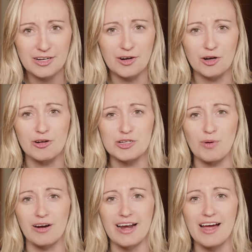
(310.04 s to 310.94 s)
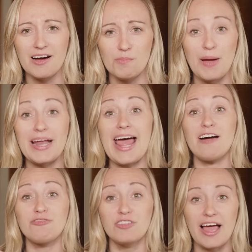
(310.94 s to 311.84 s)
or Chris Parnell. Ben
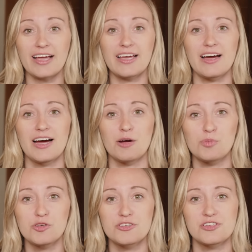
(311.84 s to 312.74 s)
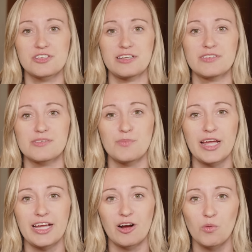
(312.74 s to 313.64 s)
Affleck, producer Steve is in my
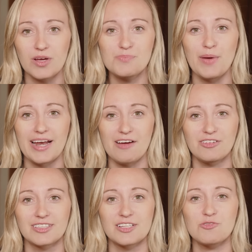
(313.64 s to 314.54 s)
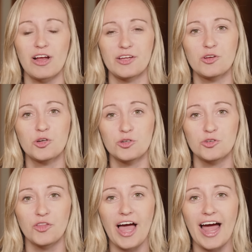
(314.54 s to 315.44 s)
ear. It was Ben Affleck, that's right. You could
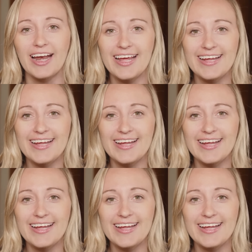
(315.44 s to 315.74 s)
Google that.